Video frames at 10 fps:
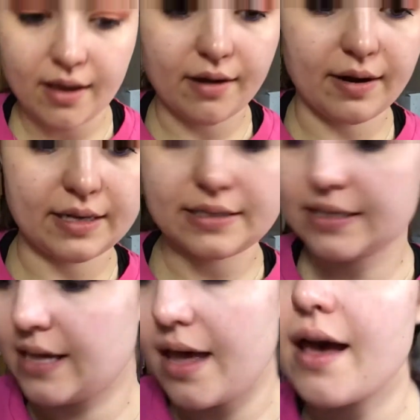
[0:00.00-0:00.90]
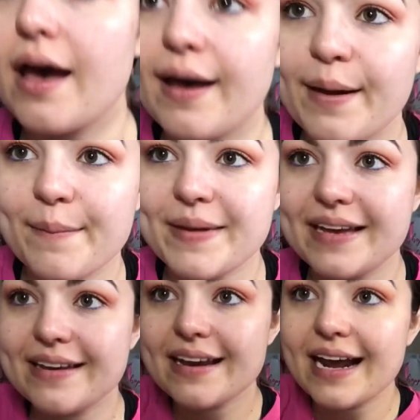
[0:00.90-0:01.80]
Alright.
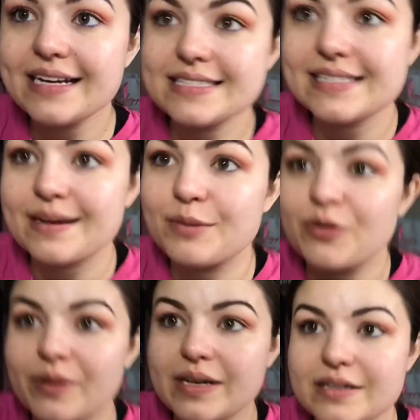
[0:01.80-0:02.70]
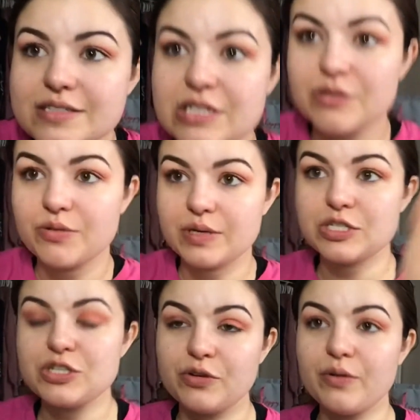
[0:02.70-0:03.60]
Next I'm going to
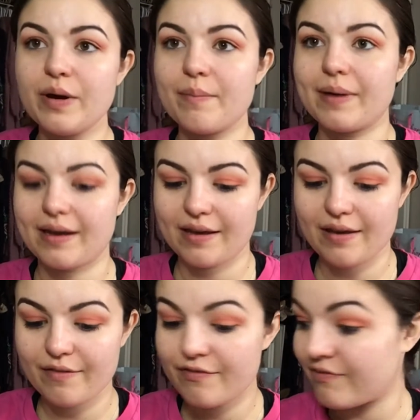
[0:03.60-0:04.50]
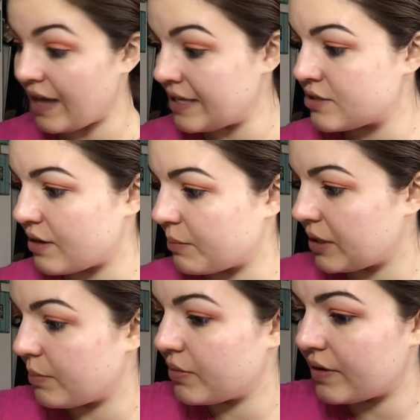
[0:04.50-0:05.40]
do my face. So I'm
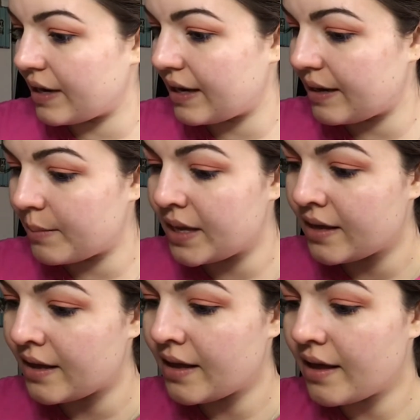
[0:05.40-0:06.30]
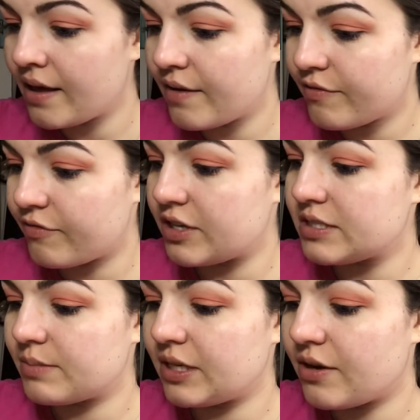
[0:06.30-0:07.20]
going to prime
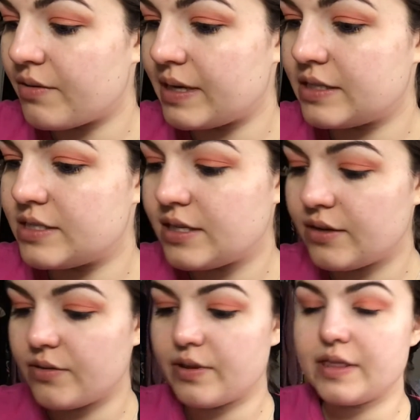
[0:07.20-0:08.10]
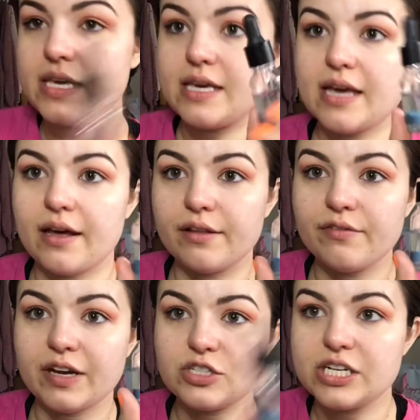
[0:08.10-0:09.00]
First, I'm going to go into the
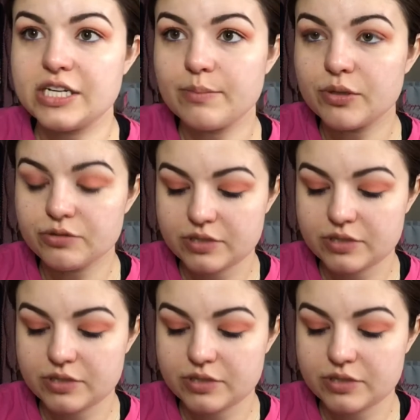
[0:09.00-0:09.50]
e.l.f. Hydrating